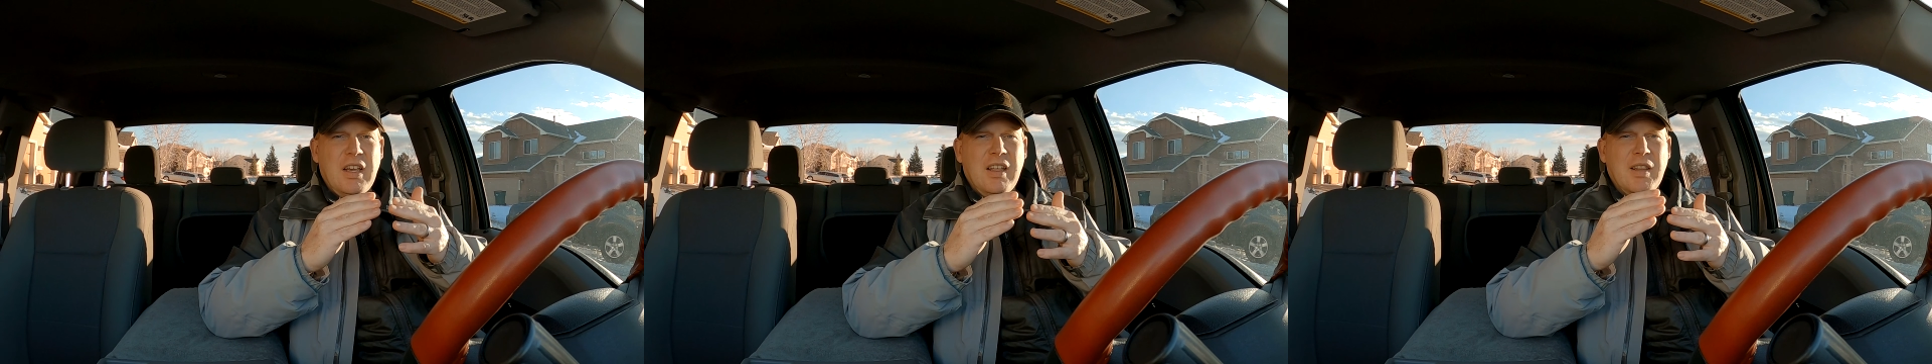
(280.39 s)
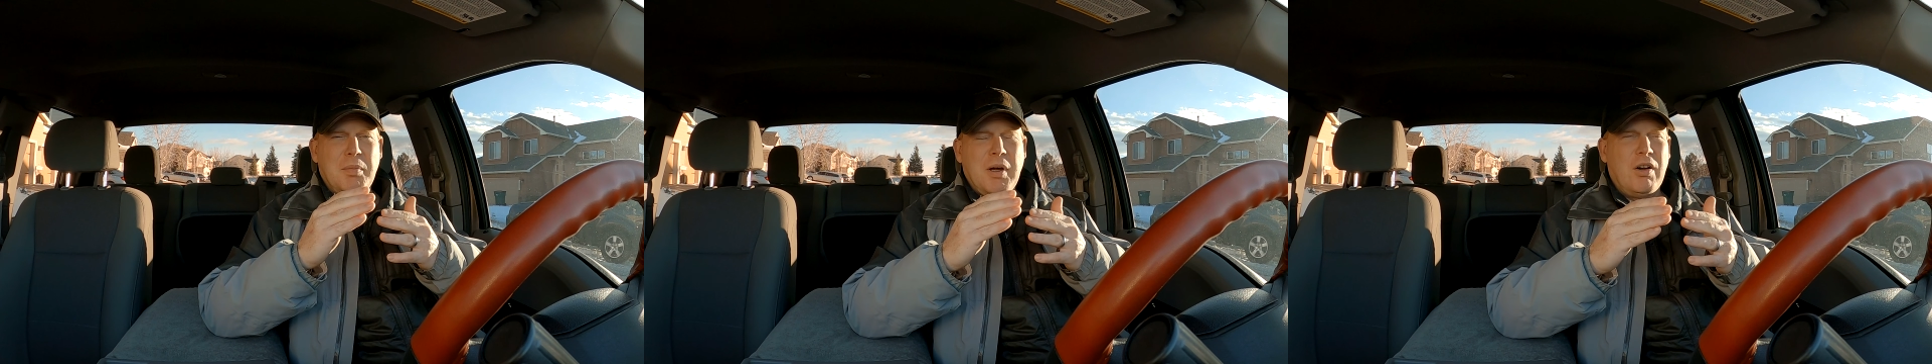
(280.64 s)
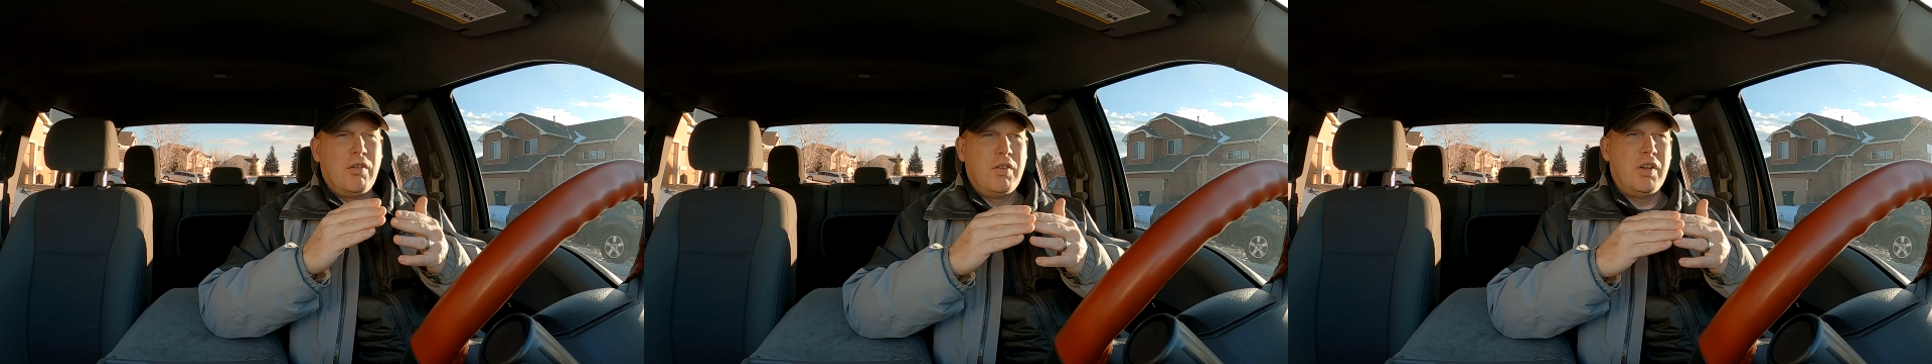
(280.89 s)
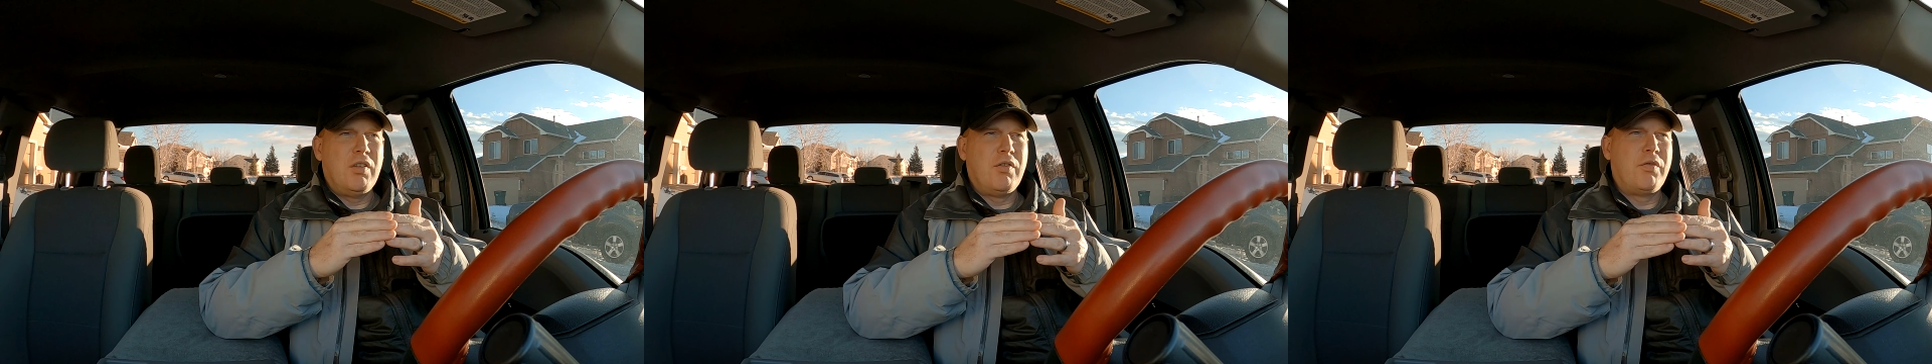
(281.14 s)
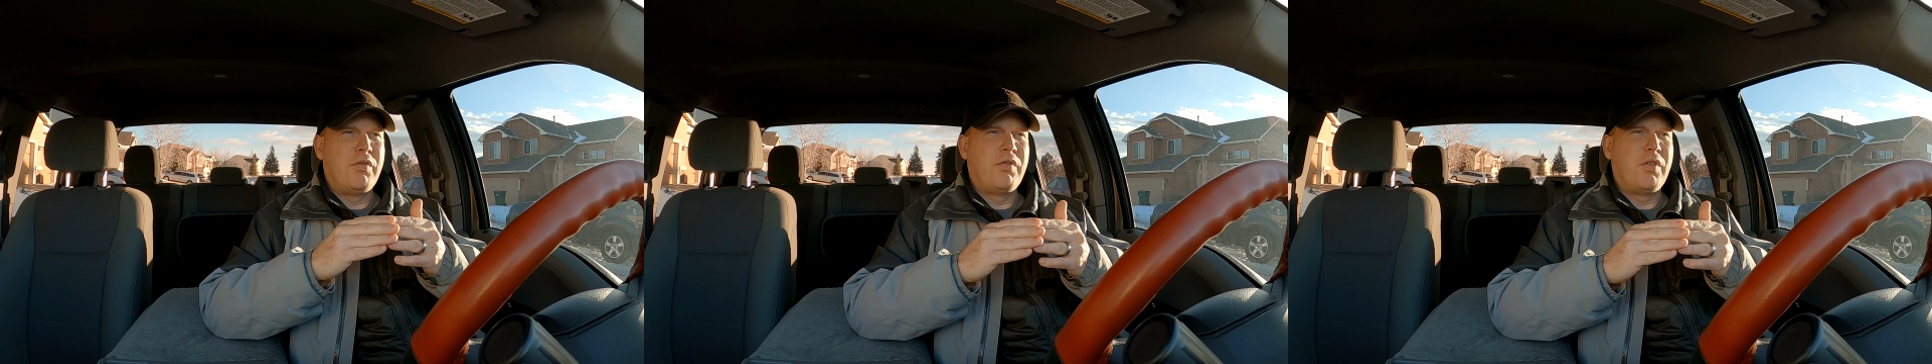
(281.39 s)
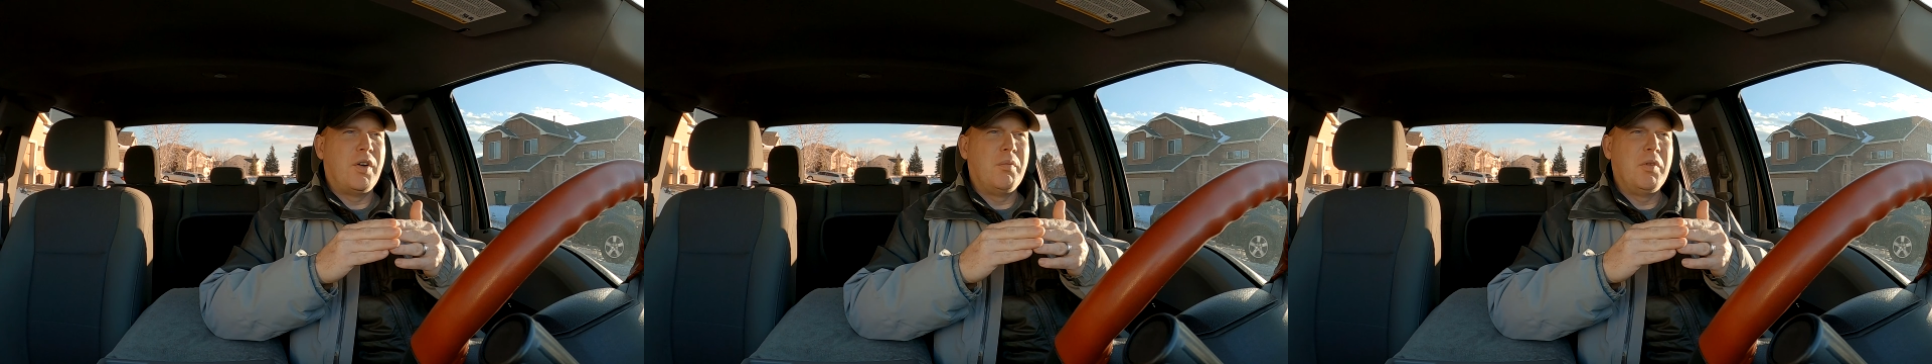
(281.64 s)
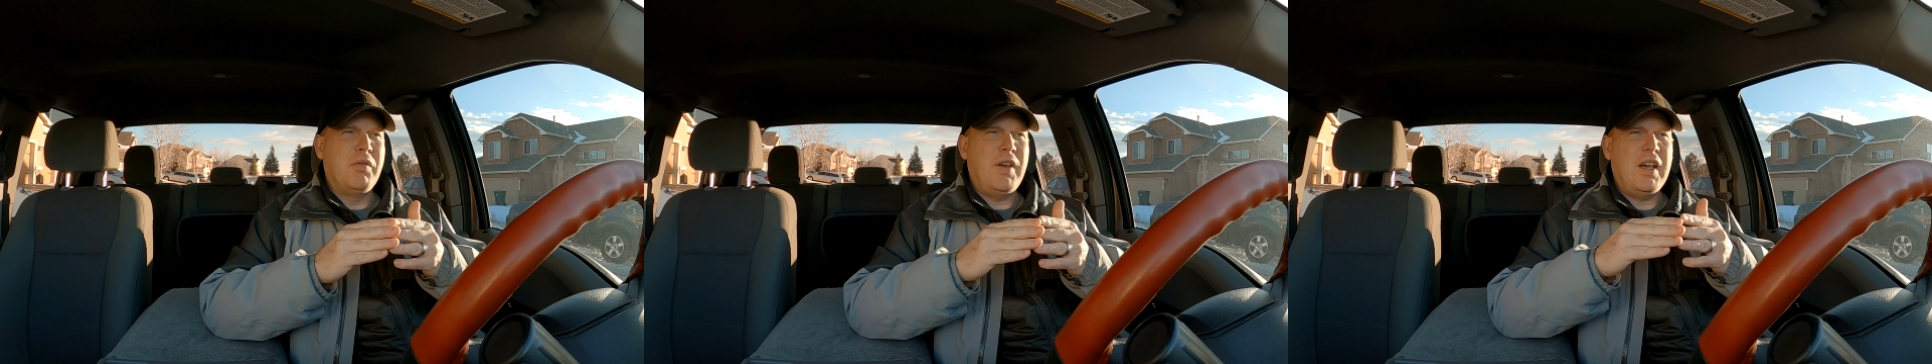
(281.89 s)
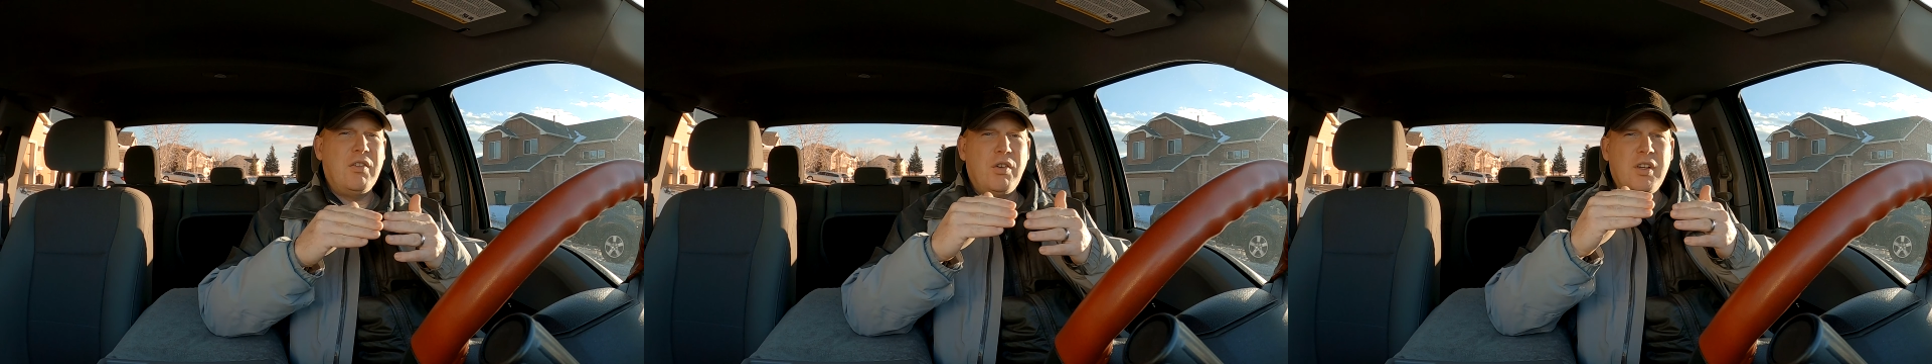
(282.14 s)
And the power valve from the
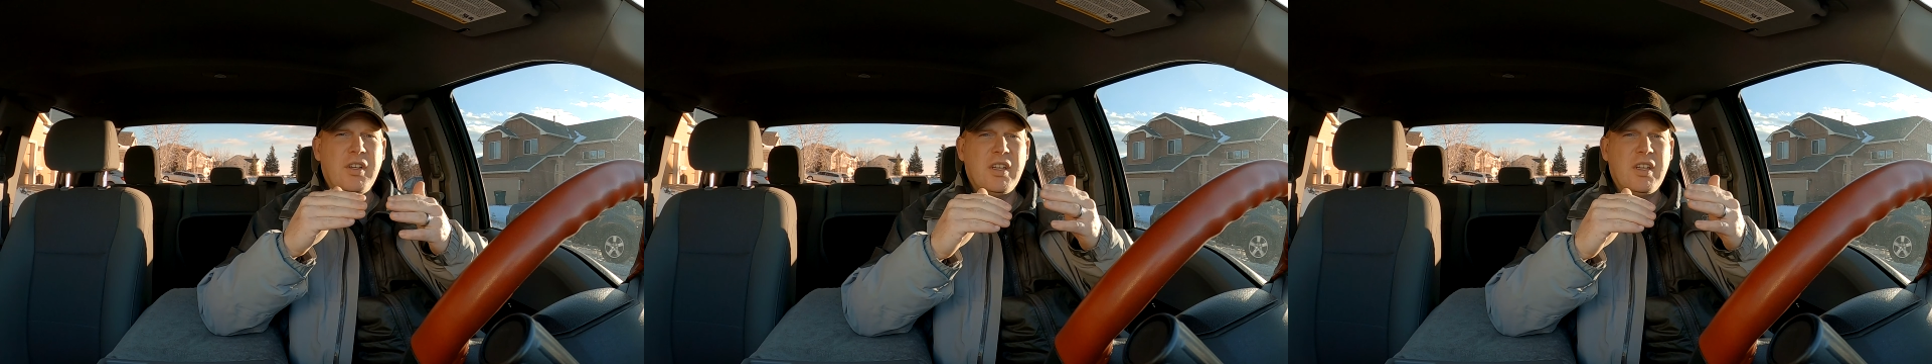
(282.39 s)
factory